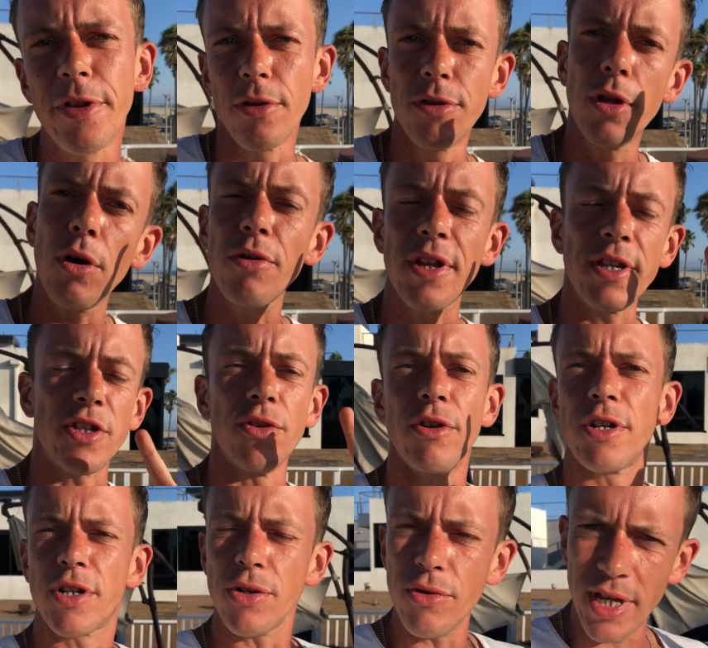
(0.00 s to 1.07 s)
don't know that you are
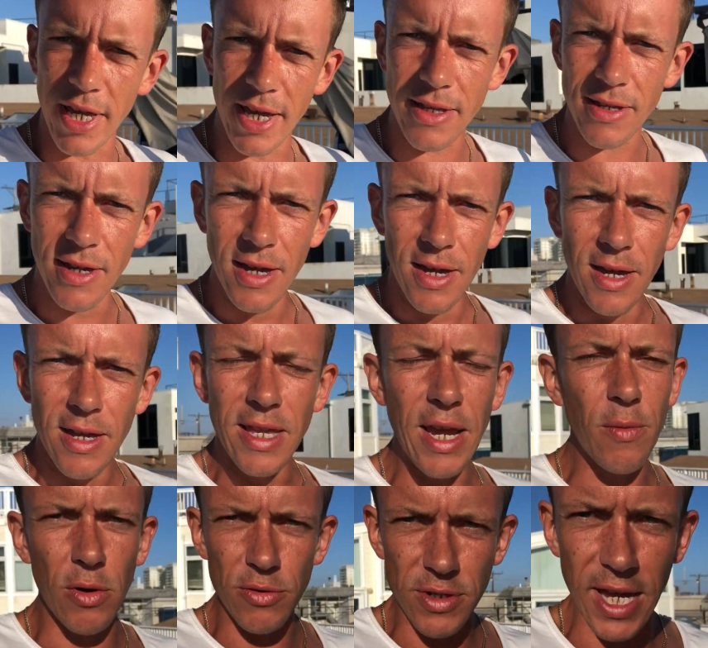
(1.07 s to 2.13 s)
doing it, they
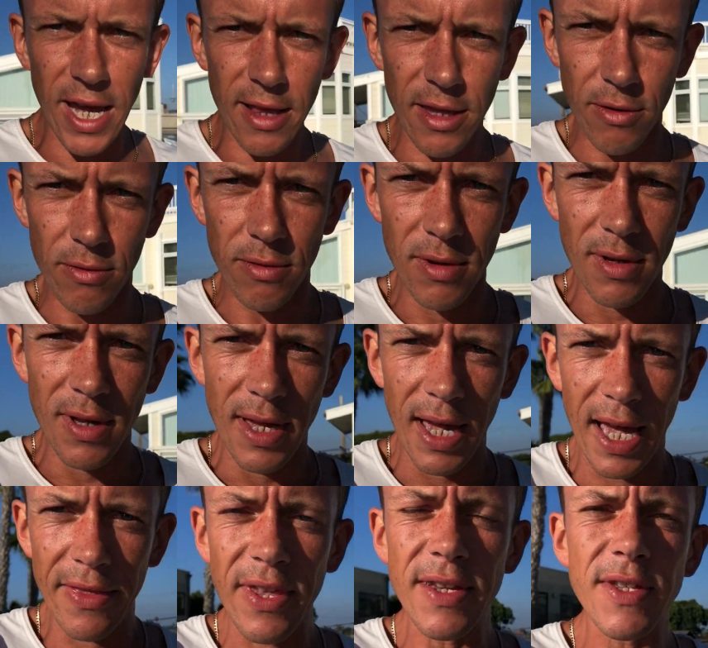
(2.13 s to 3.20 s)
won't tell you.
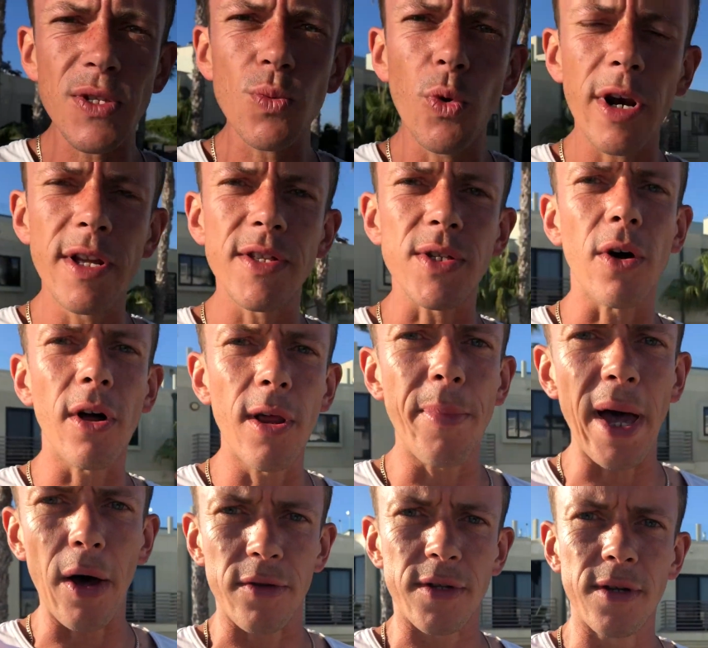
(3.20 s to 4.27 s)
And this is what it's all
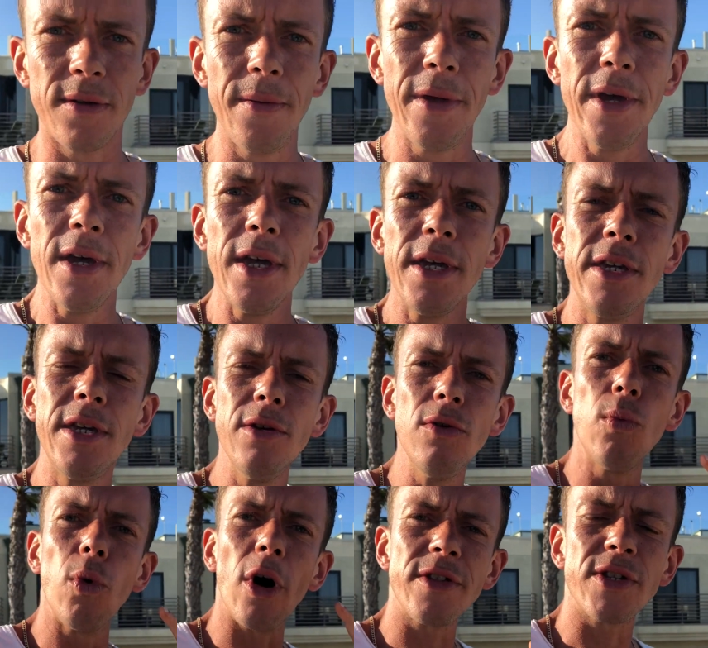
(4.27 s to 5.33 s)
about. You
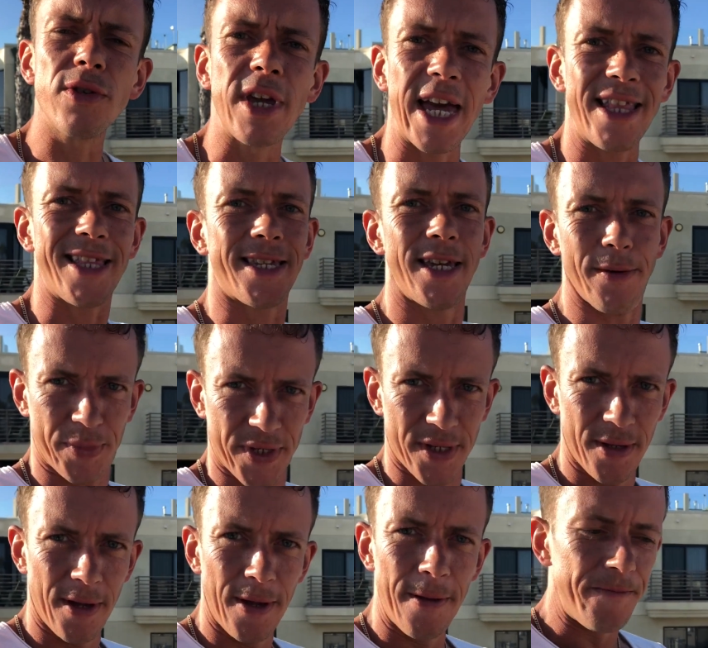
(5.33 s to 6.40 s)
want to get tips.
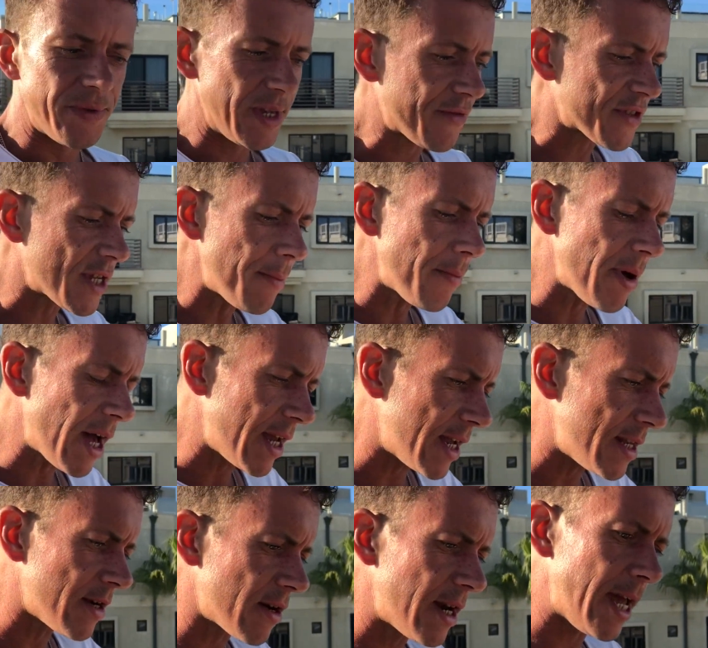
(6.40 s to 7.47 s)
If somebody in
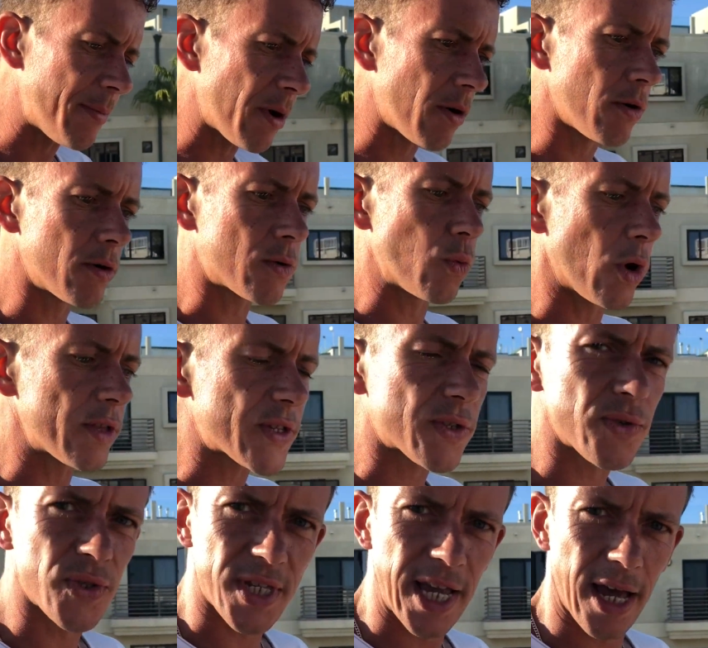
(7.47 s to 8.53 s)
your neighborhood wants to
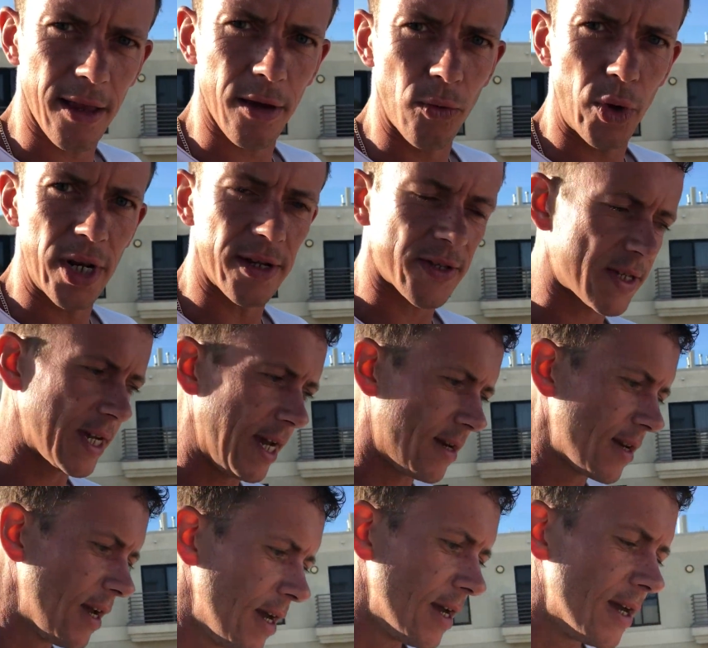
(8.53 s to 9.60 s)
sell real estate,
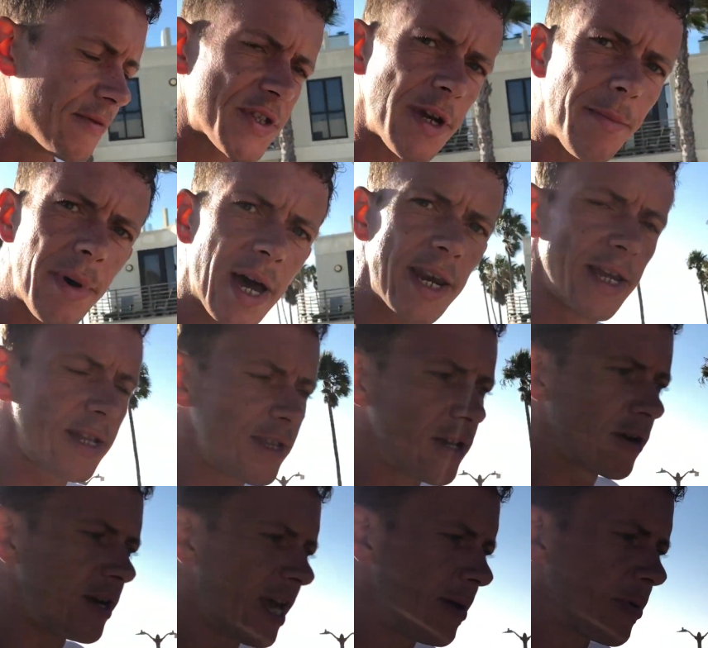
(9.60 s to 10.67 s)
if somebody in your
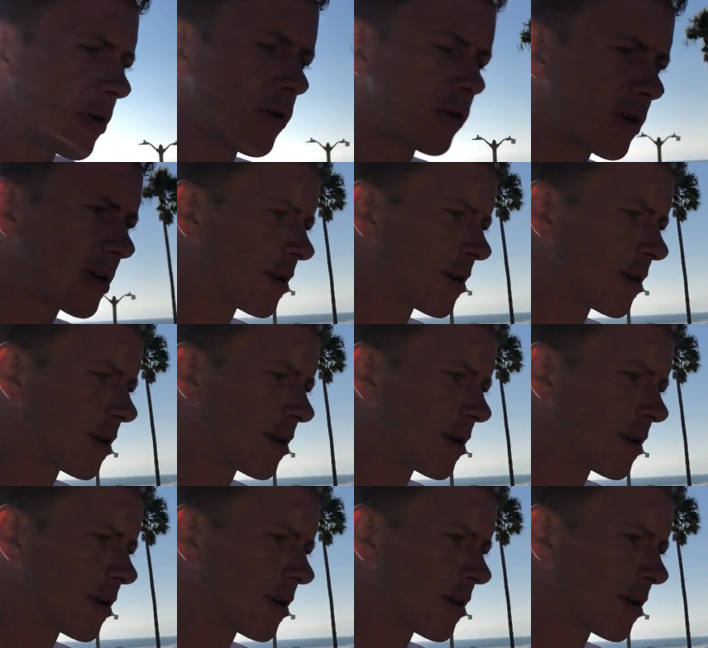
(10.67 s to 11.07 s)
neighborhood